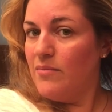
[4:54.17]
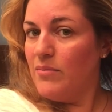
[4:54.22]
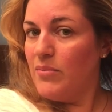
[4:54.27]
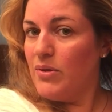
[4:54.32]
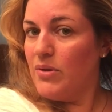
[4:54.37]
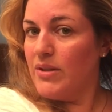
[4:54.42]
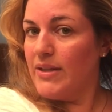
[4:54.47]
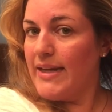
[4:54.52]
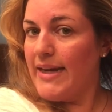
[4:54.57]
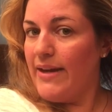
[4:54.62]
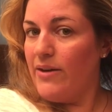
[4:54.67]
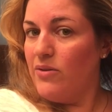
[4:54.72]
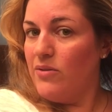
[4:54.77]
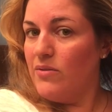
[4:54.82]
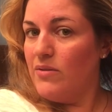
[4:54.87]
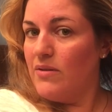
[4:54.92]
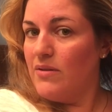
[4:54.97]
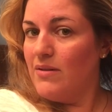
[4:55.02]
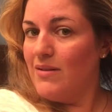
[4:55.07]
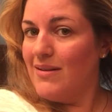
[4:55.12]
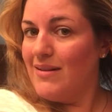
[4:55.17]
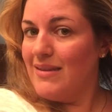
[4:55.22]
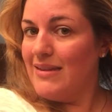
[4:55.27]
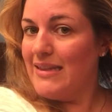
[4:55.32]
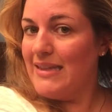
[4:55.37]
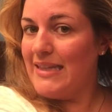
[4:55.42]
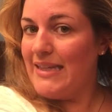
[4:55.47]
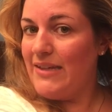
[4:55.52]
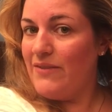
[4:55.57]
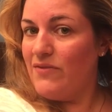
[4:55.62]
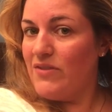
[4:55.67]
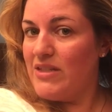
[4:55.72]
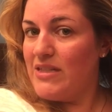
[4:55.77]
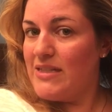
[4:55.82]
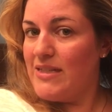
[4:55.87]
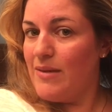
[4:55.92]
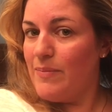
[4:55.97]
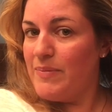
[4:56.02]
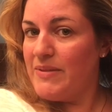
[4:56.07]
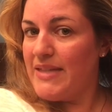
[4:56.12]
Pull it out, leave the
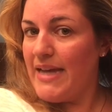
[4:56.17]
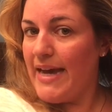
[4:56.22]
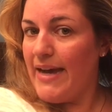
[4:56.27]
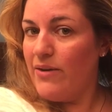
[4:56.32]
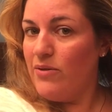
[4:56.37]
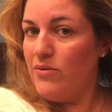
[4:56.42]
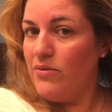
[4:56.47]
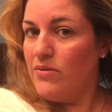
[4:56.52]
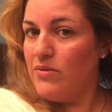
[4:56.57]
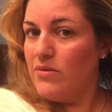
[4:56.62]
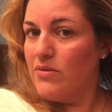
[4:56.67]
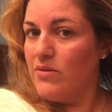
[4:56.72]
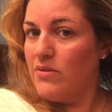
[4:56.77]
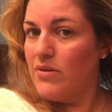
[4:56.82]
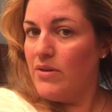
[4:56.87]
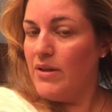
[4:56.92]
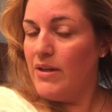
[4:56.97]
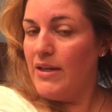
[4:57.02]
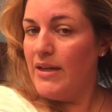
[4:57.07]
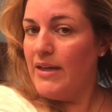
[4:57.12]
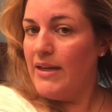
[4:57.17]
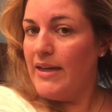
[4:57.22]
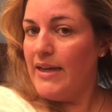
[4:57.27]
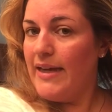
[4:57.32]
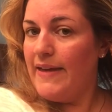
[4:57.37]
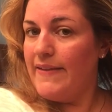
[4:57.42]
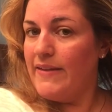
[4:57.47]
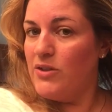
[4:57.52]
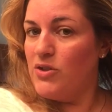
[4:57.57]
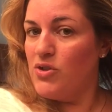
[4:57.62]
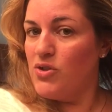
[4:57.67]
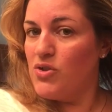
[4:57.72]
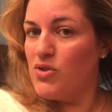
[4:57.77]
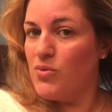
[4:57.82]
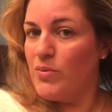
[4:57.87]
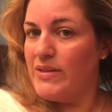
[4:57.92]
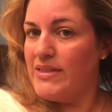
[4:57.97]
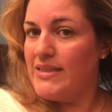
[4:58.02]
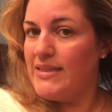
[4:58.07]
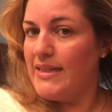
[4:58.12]
tips out, and then just
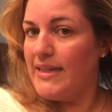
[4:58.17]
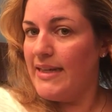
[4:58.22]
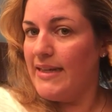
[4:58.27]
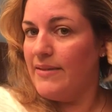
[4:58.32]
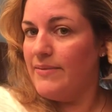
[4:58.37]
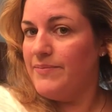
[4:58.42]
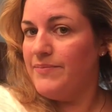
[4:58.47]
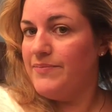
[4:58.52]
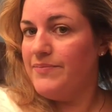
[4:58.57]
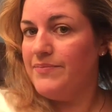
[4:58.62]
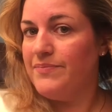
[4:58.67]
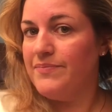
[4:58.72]
twist it in.